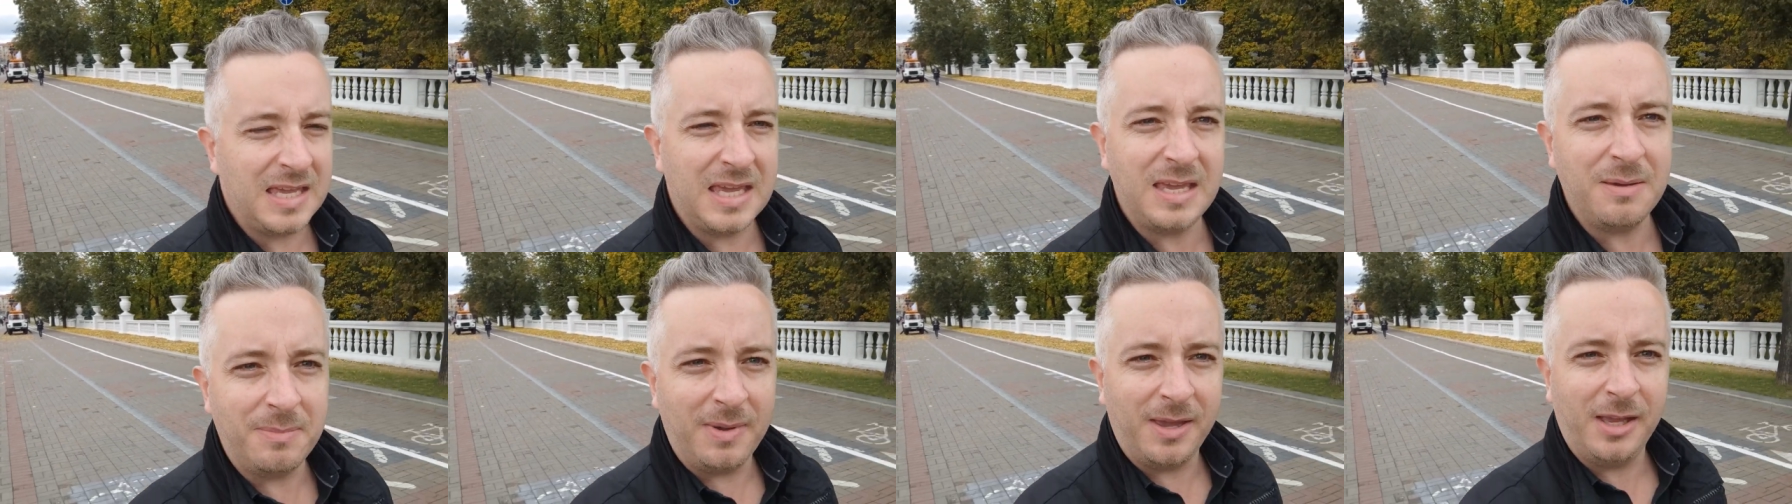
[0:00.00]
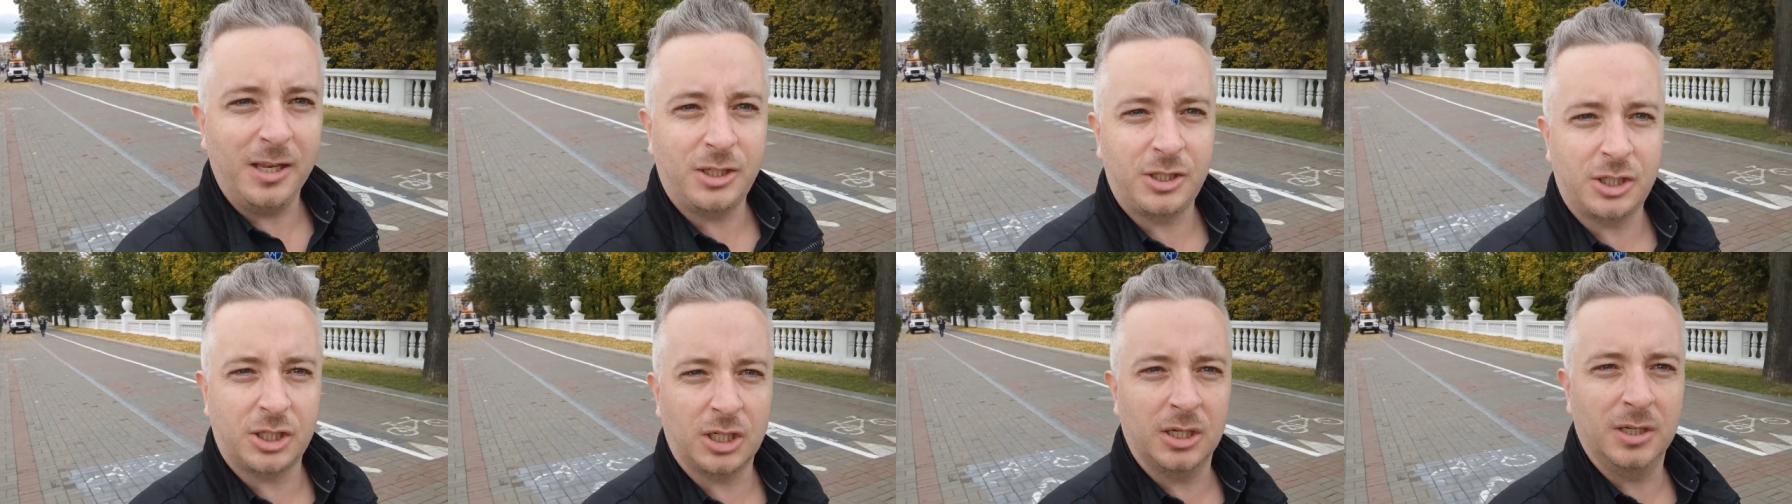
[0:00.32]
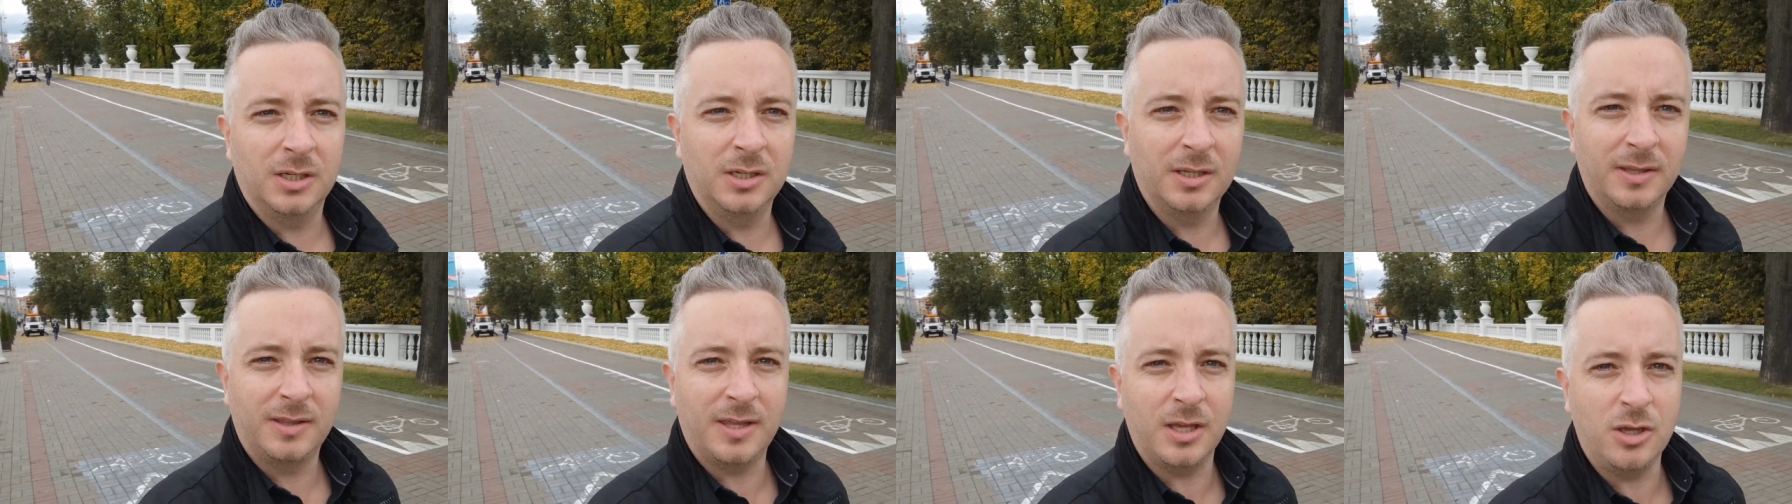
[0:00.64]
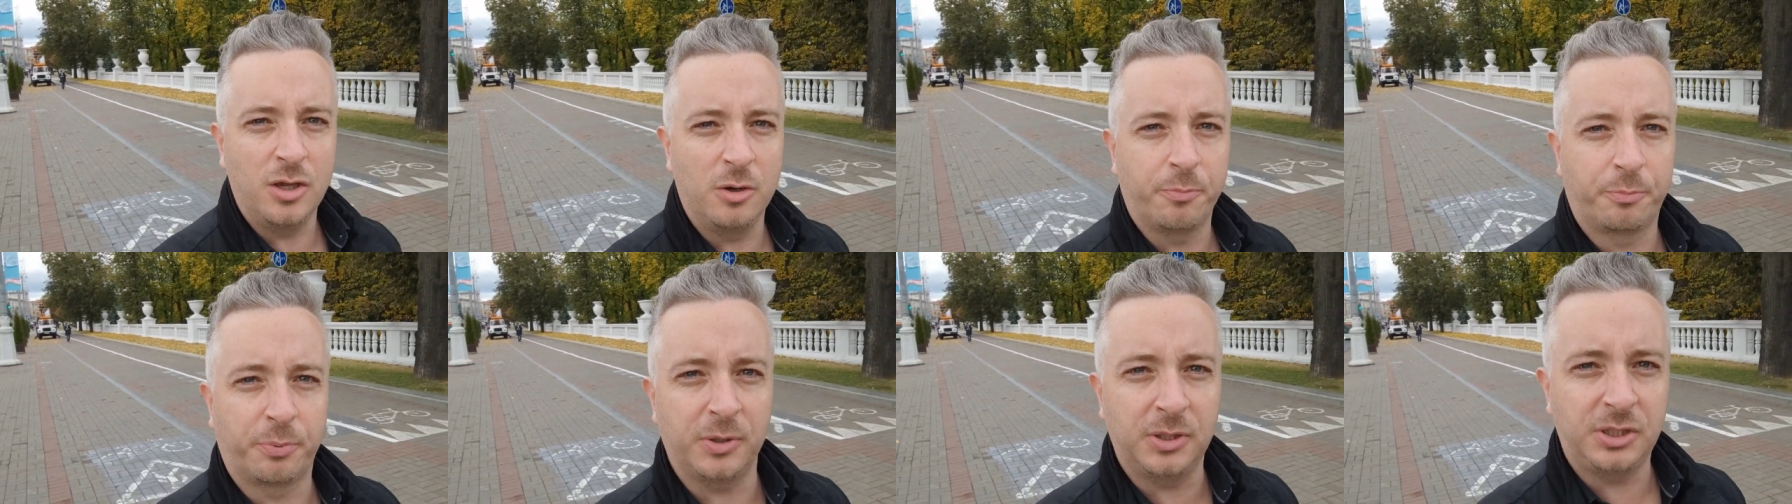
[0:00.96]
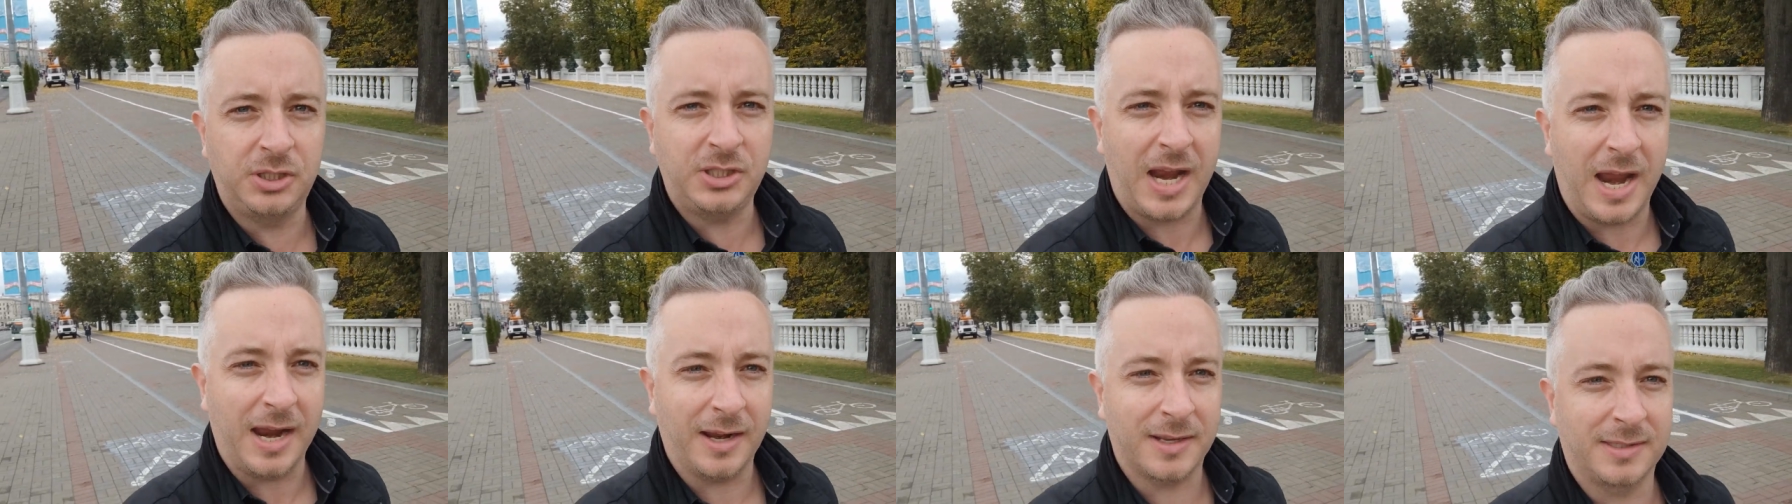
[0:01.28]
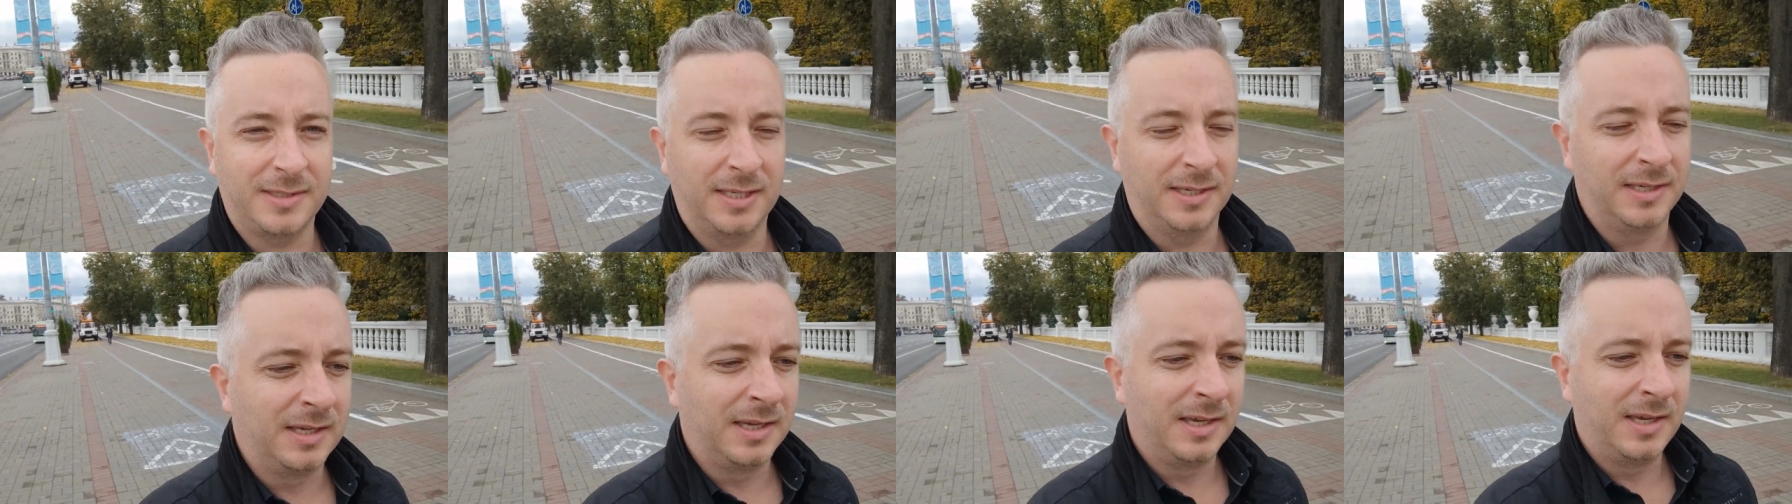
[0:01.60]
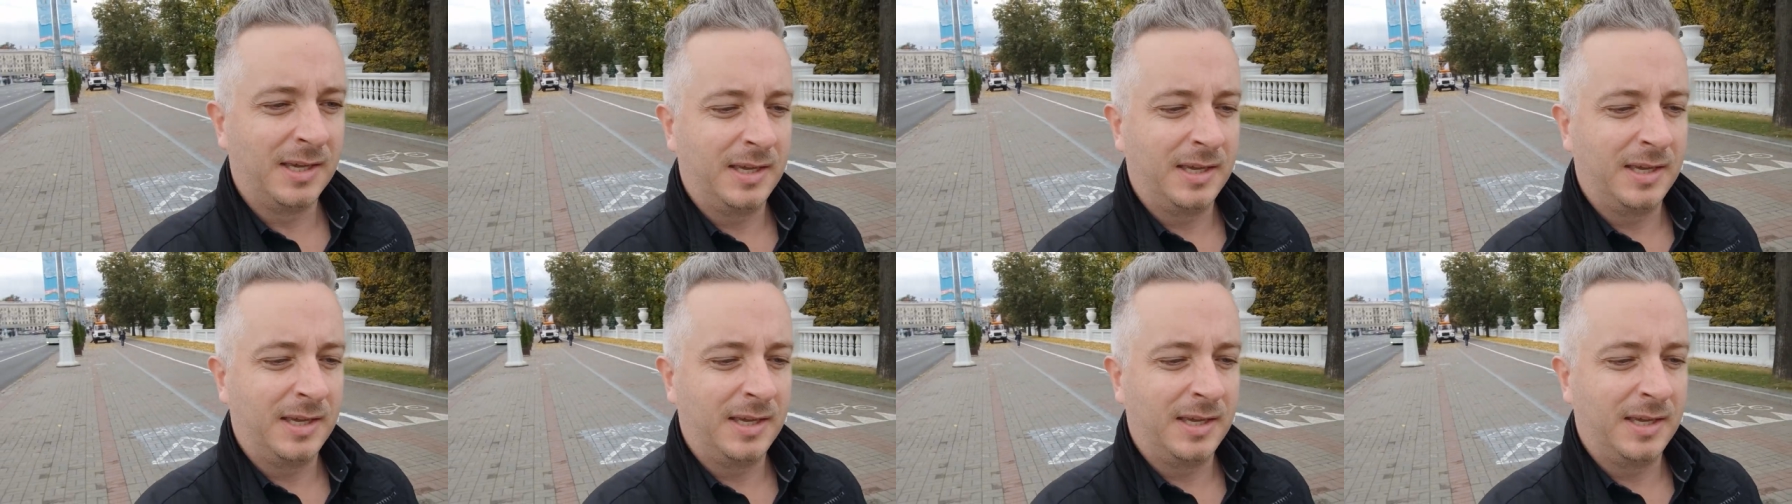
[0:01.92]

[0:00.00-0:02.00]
image that you project